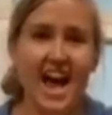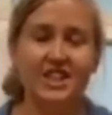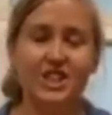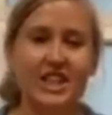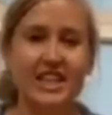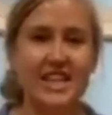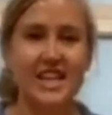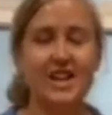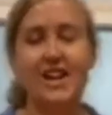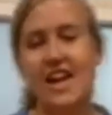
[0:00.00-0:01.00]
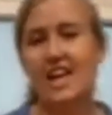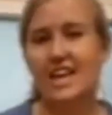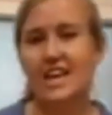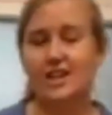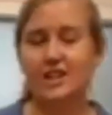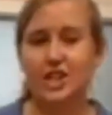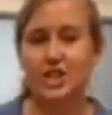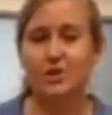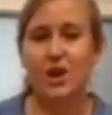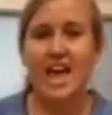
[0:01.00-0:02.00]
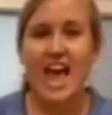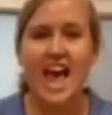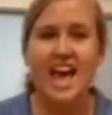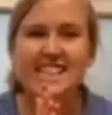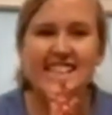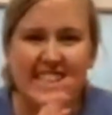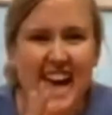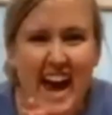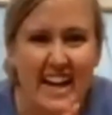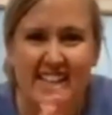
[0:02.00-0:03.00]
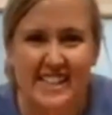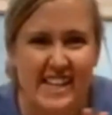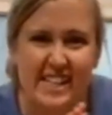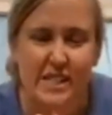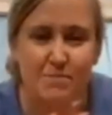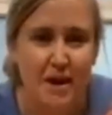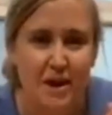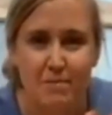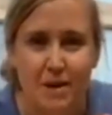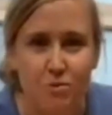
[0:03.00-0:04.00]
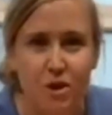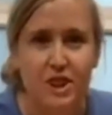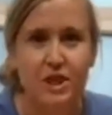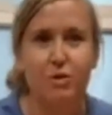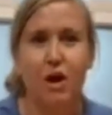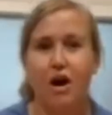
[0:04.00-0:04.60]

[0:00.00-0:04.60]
Ashlyn here to do a science experiment with you